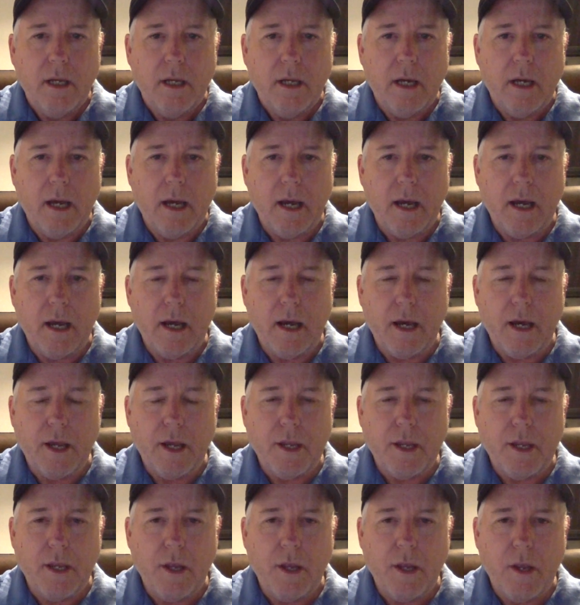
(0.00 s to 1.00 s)
Uh,
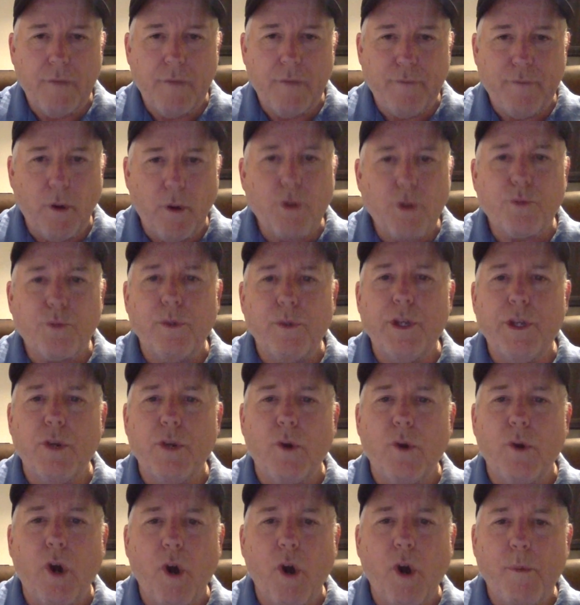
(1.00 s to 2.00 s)
Folks, when
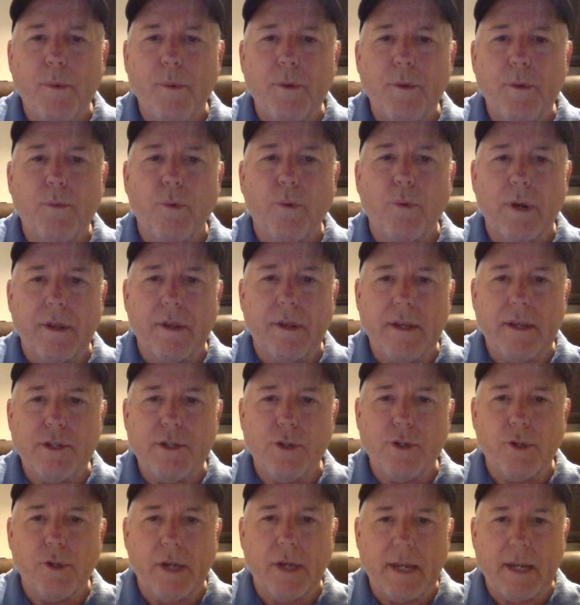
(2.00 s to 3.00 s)
you open one of these,
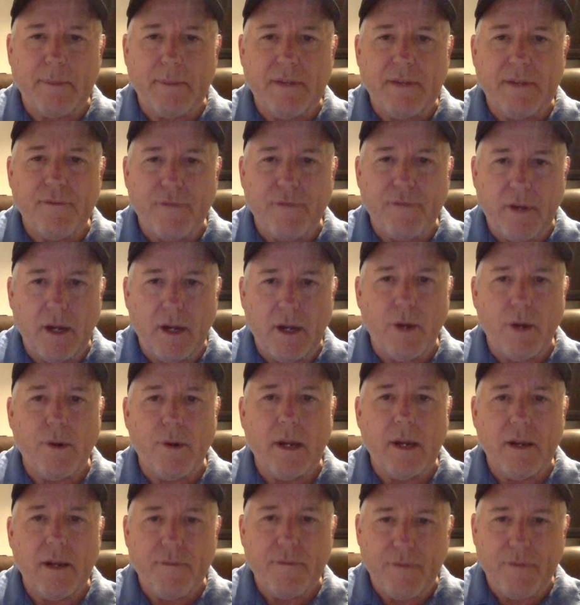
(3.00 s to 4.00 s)
you've got to be
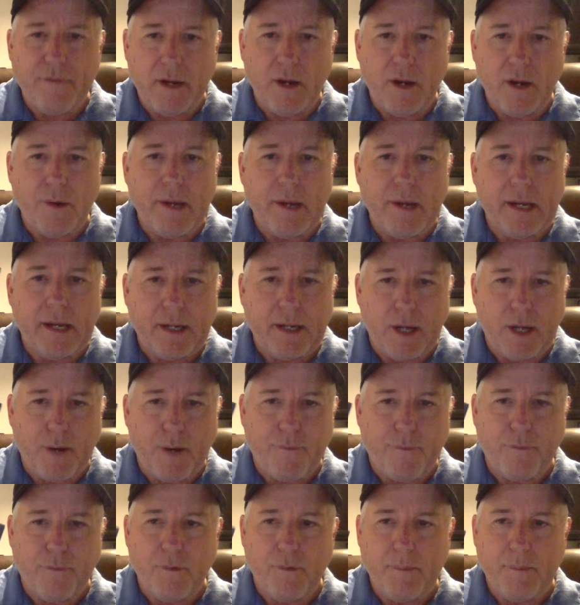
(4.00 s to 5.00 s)
very, very
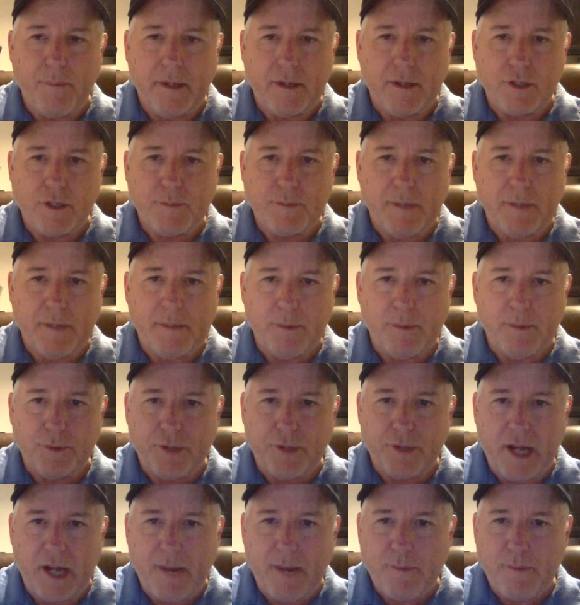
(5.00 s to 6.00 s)
careful because people
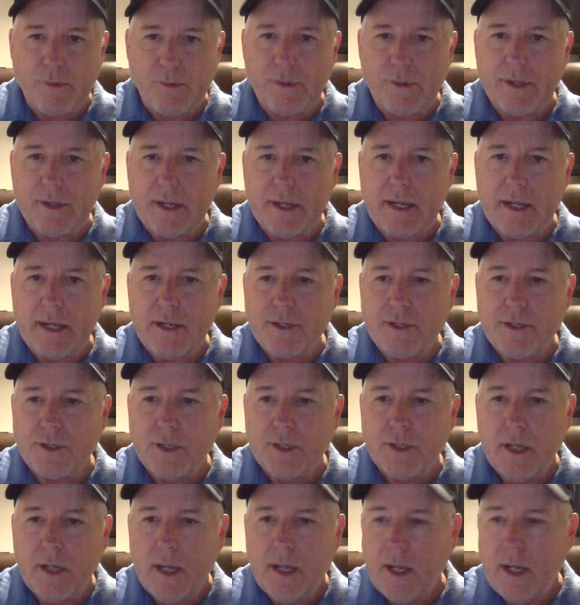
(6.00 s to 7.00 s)
tamper with
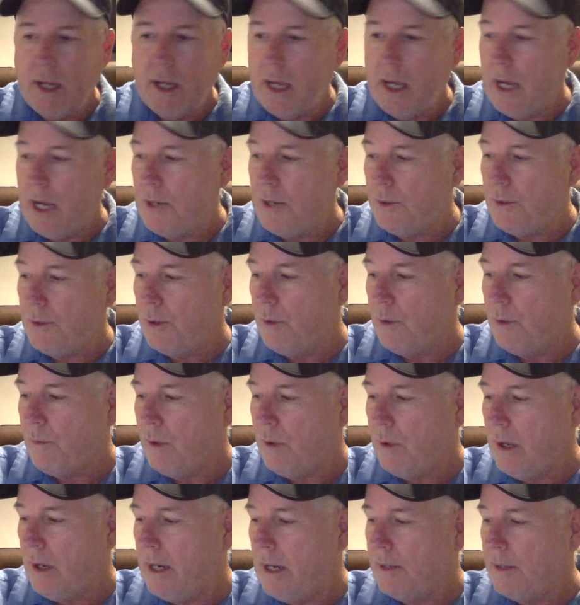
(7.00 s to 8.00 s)
these, and you don't
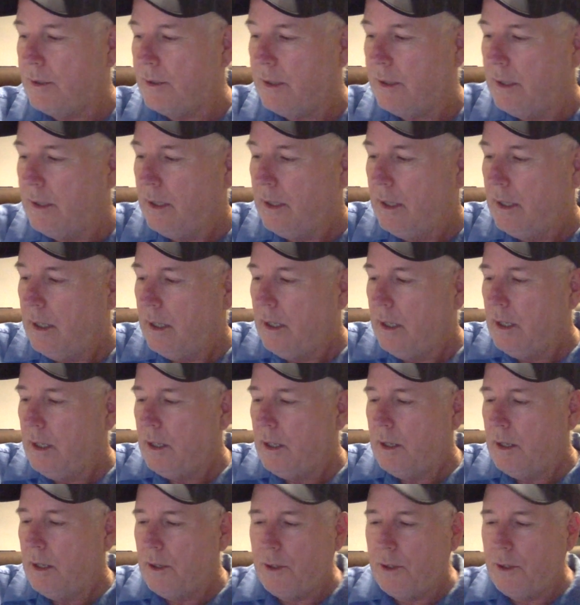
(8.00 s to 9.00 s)
want
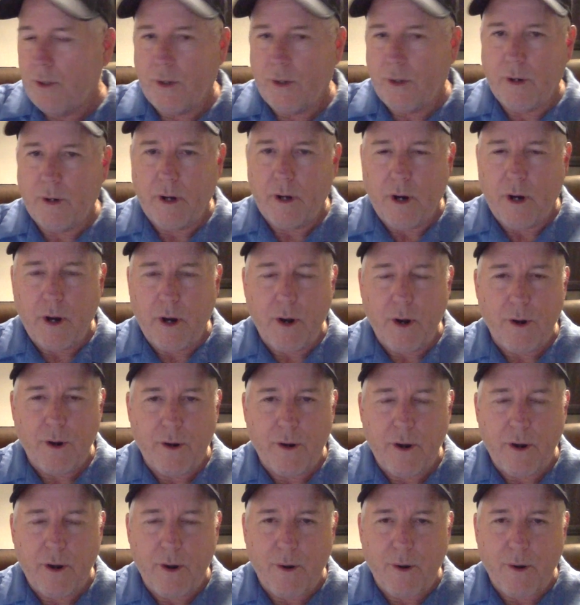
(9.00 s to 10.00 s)
your
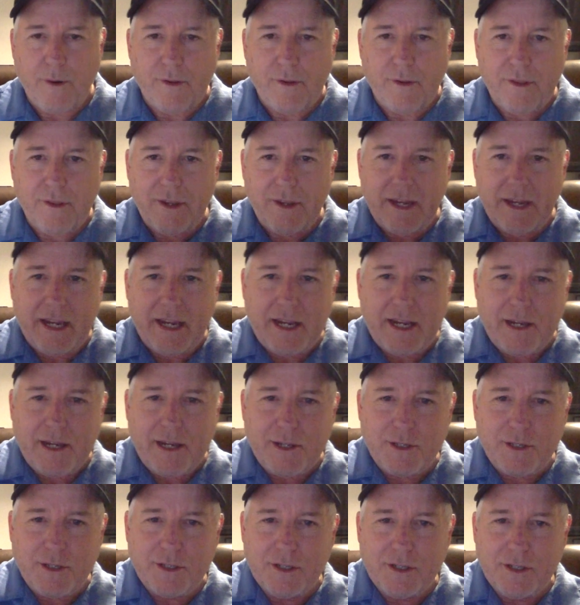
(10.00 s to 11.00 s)
hard-earned
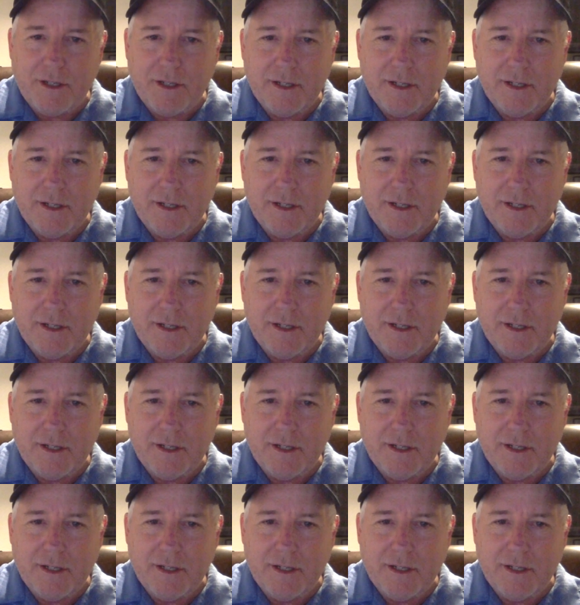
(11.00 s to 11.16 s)
these